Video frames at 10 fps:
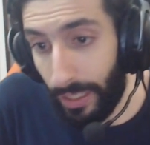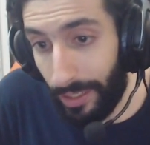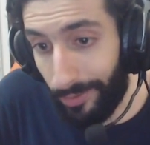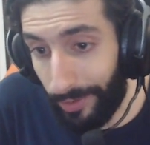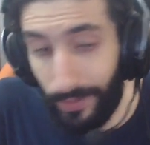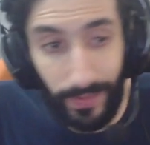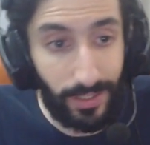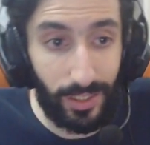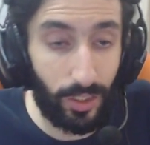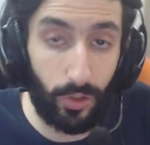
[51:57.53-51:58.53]
In Final
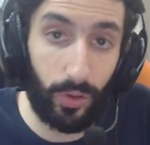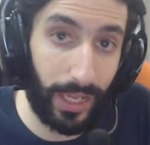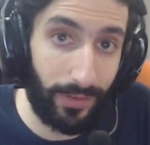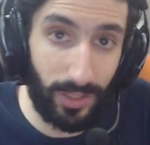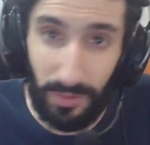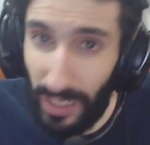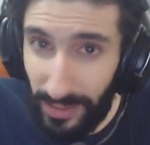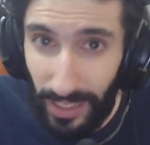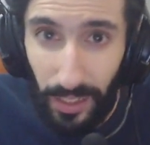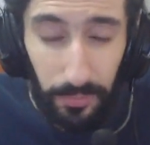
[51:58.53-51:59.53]
Fantasy, you don't have something
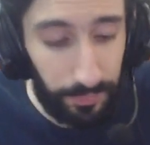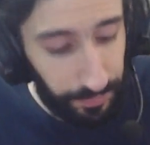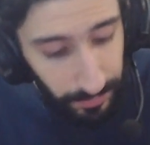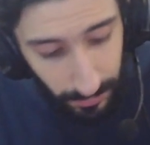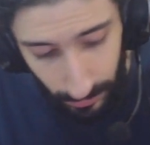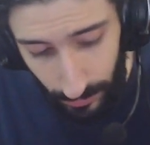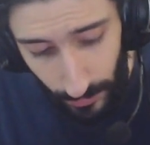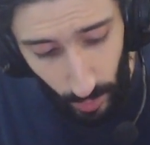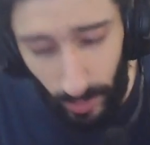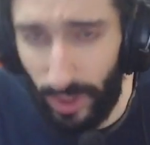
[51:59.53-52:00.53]
like that.
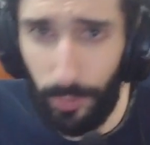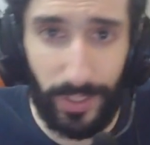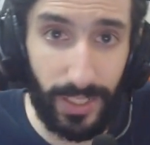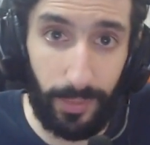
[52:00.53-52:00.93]
Once you press an